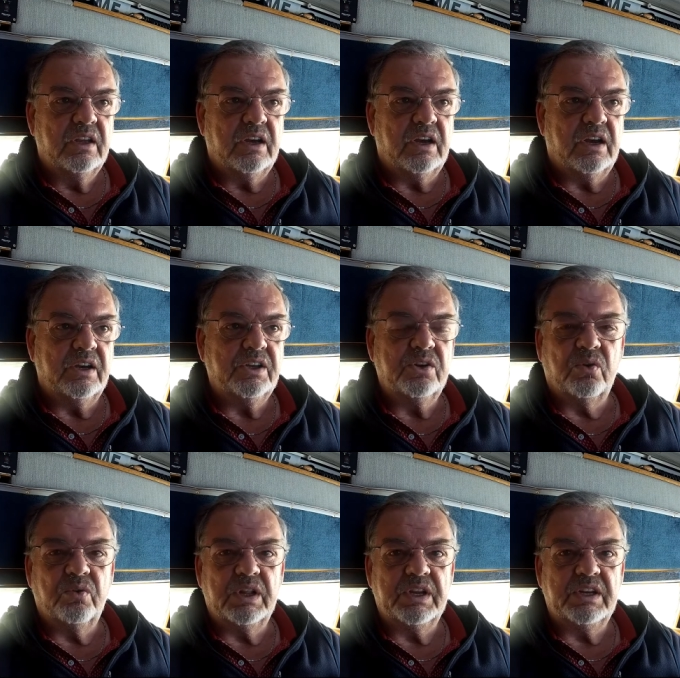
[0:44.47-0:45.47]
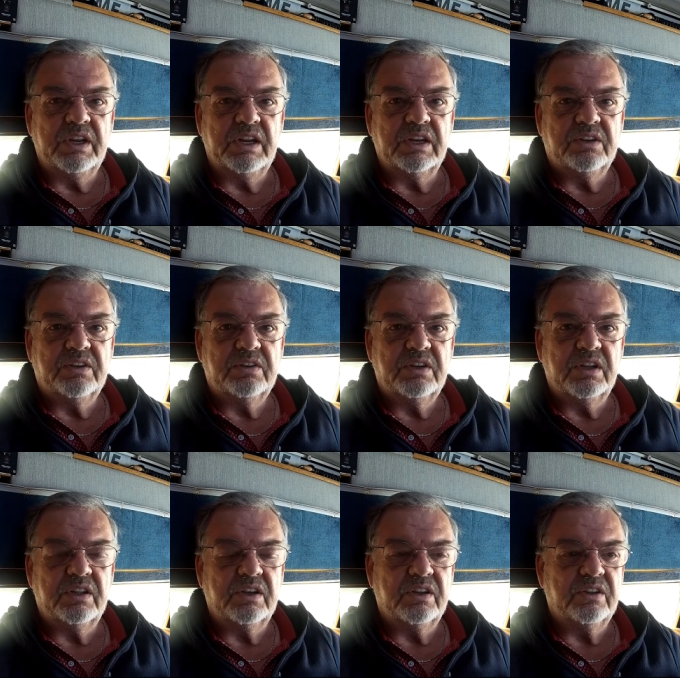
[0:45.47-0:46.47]
Uh, you don't really need it. Uh,
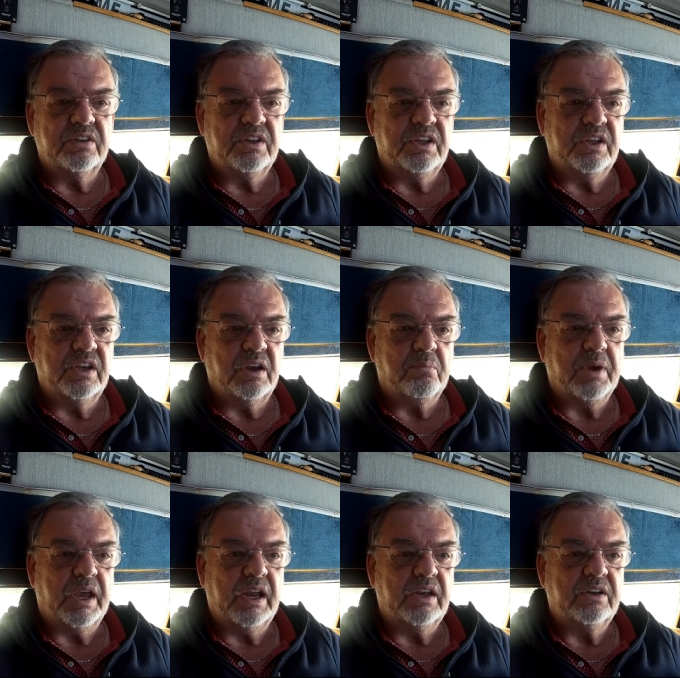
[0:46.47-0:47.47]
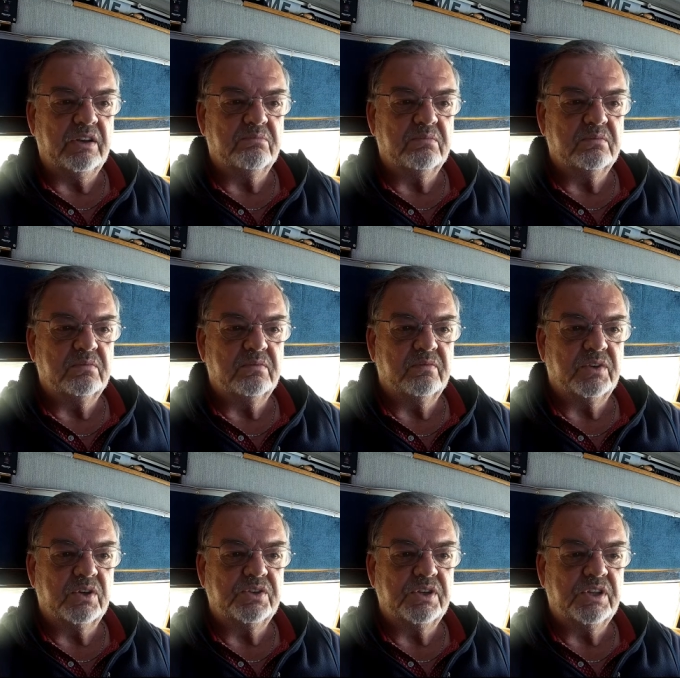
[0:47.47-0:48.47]
the uh, paid
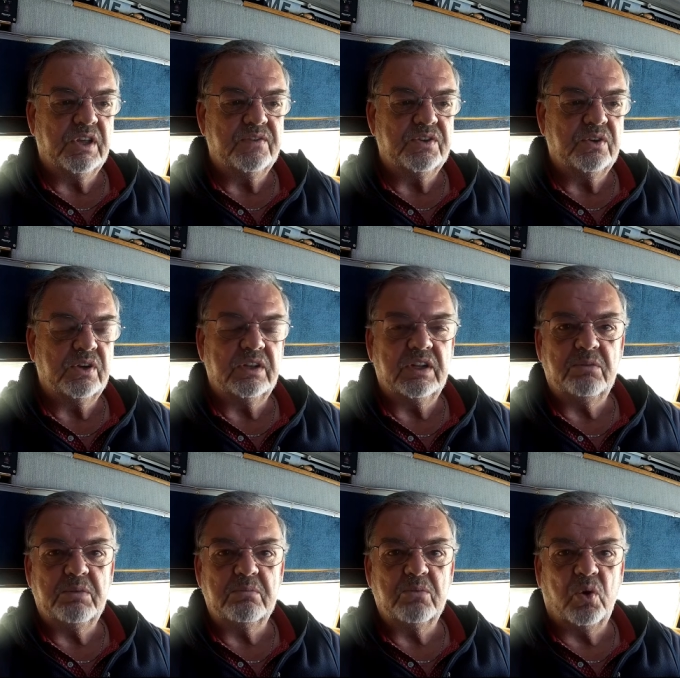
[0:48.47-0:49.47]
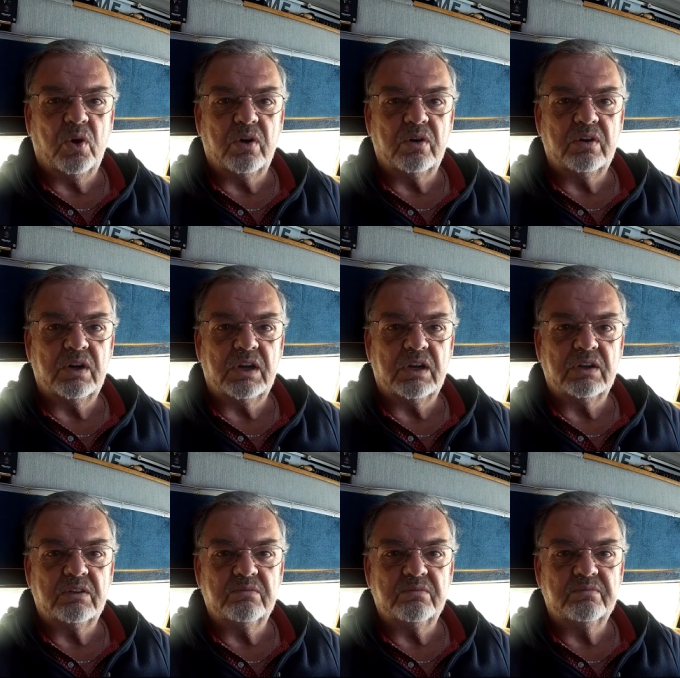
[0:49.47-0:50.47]
version gives you a little bit more
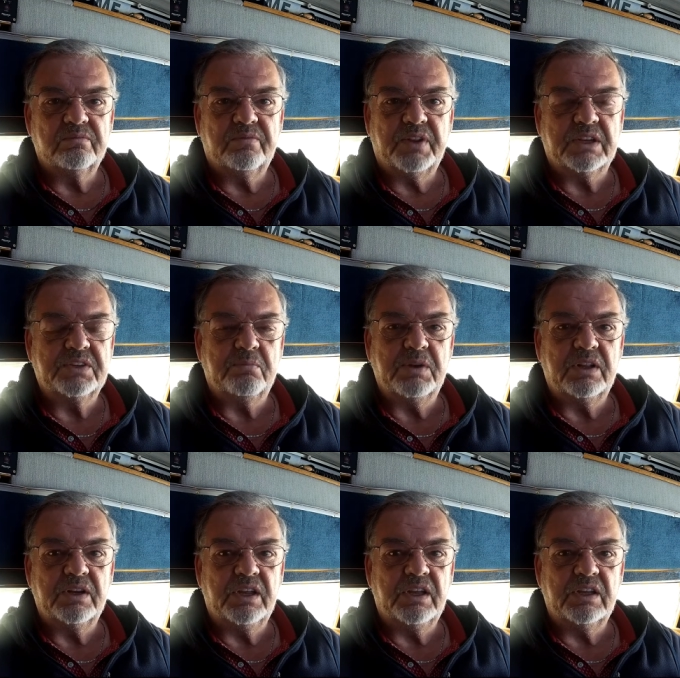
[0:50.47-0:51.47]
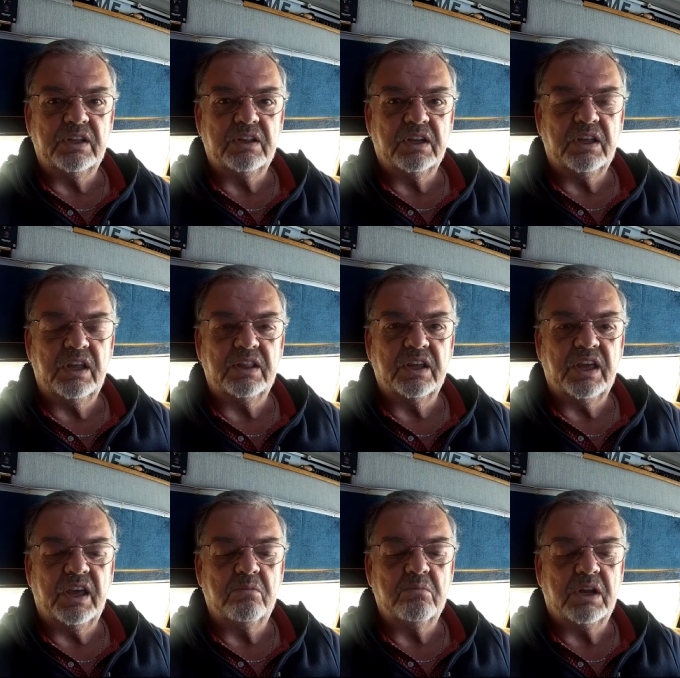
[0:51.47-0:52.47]
uh, flexibility in the in the
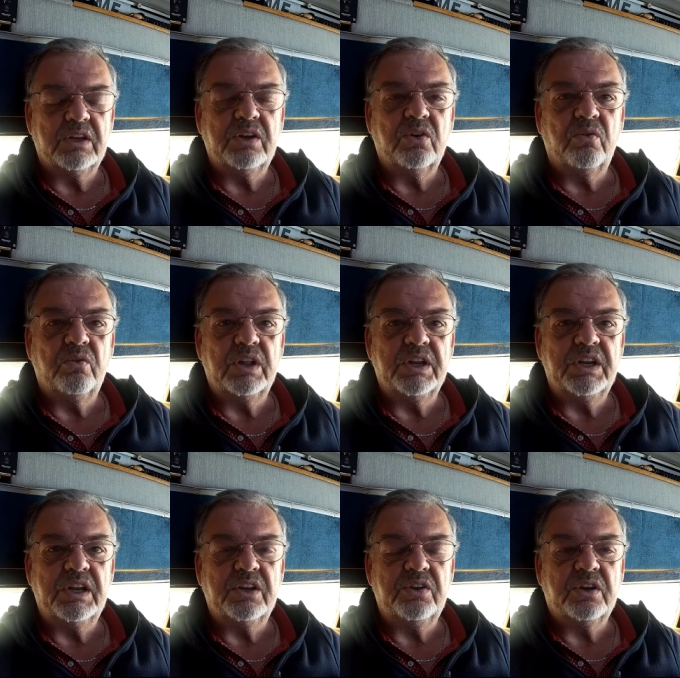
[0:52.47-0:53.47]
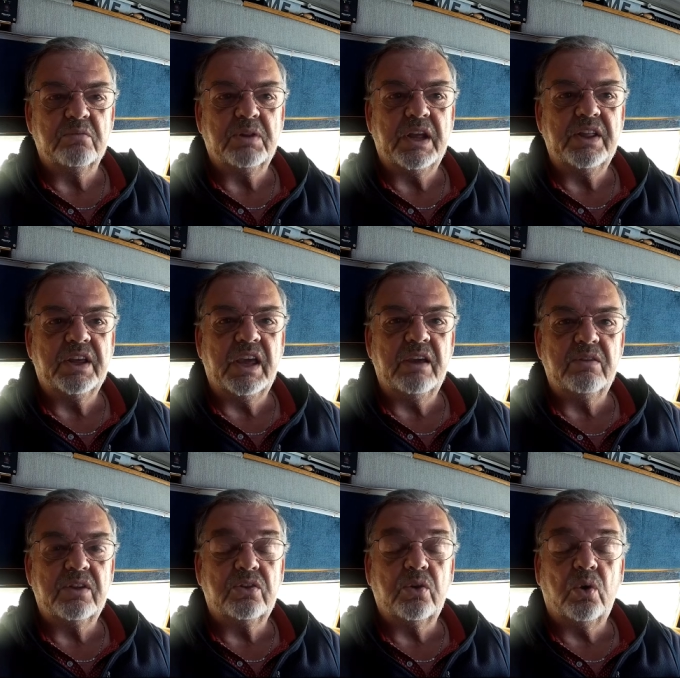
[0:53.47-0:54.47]
game, but you don't really need it. You can play the game,
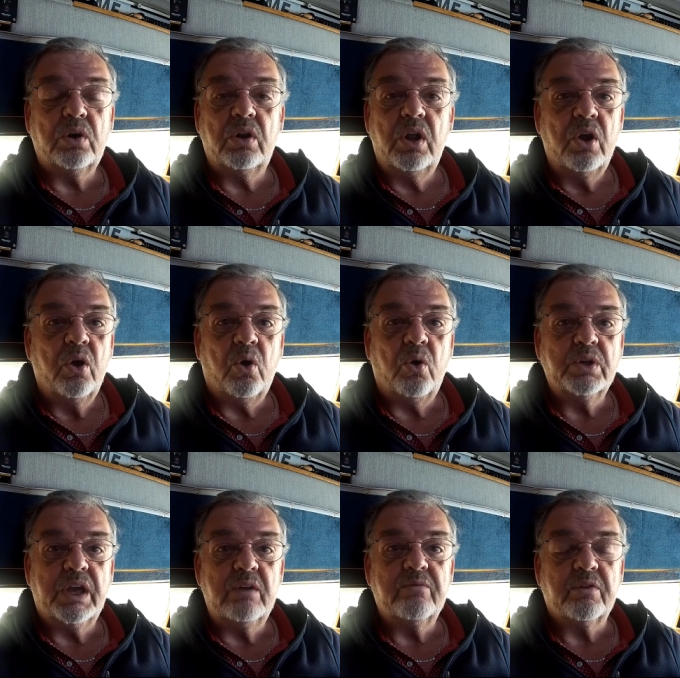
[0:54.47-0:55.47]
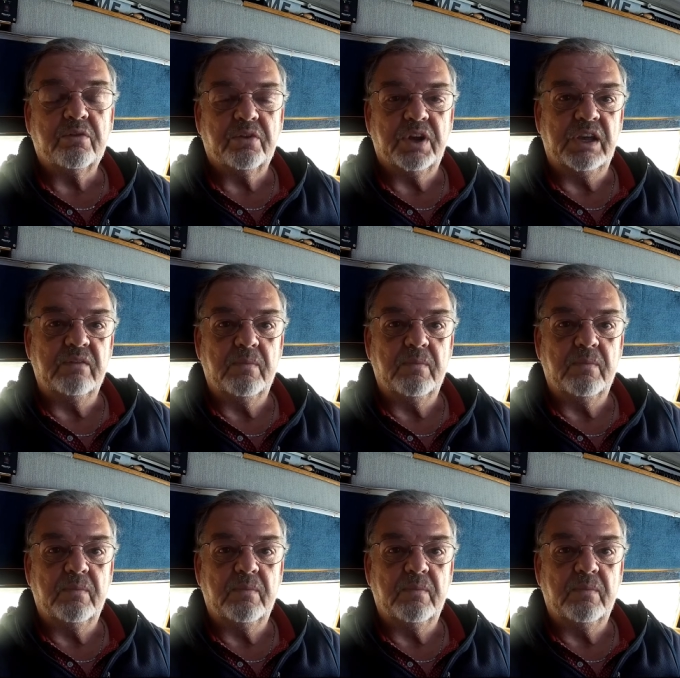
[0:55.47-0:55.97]
the total whole game for free.